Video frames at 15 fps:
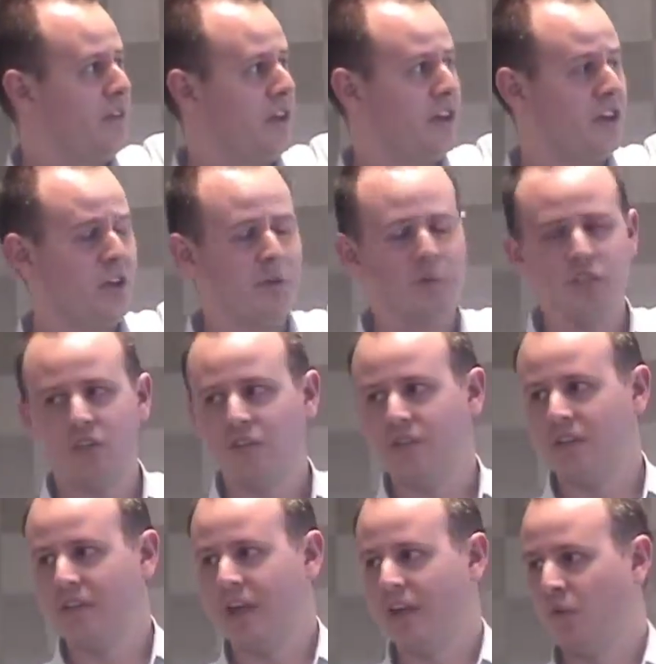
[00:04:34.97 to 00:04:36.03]
The humans
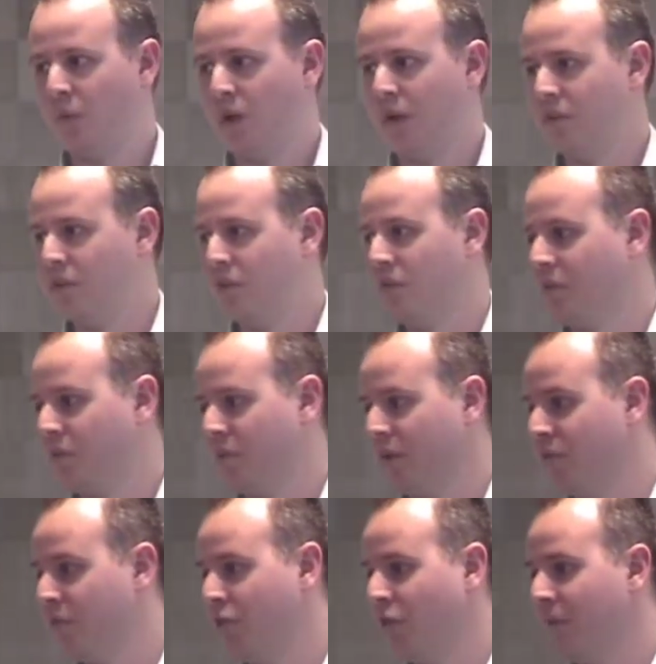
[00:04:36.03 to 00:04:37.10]
often take 1, 2,
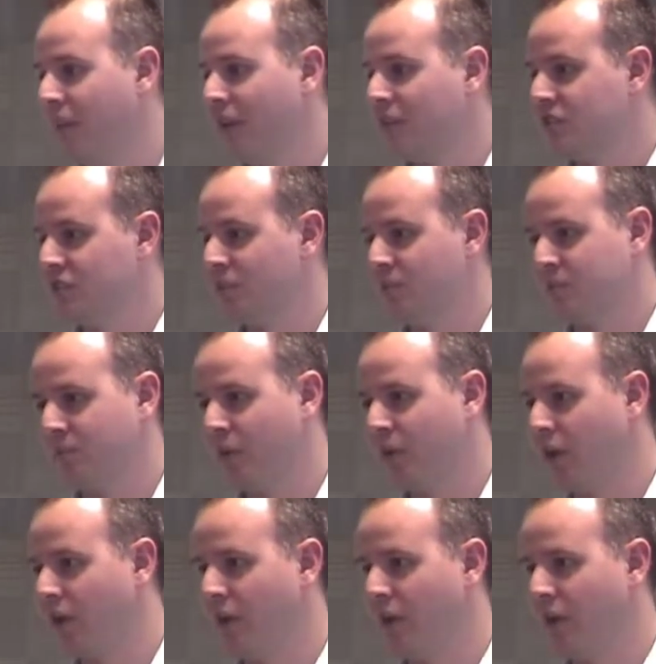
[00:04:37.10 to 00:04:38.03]
3, 4 minutes to respond.